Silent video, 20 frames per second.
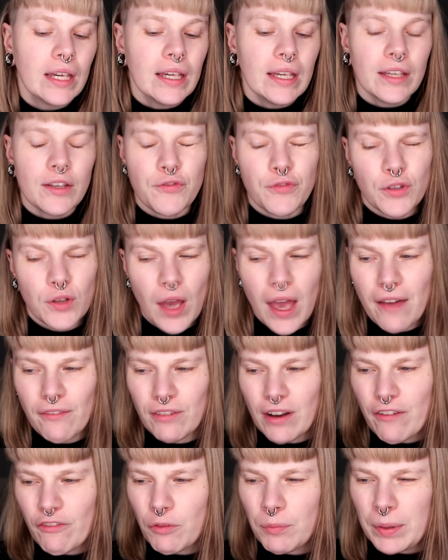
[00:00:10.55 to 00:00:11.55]
If you have
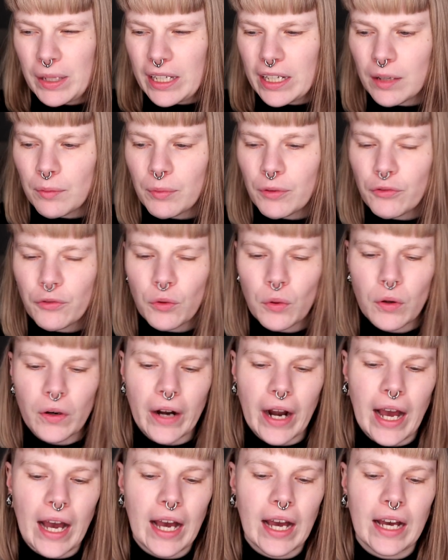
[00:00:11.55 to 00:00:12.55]
never been here
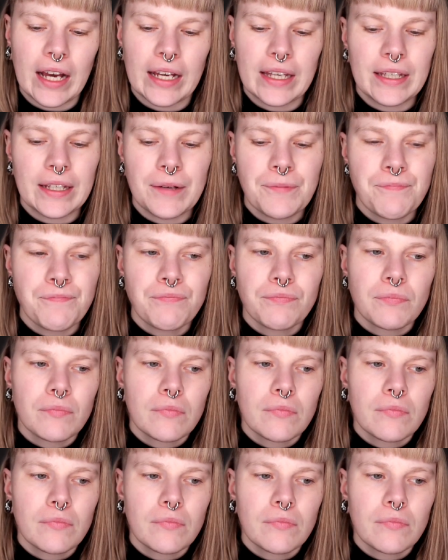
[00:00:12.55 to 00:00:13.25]
before, I...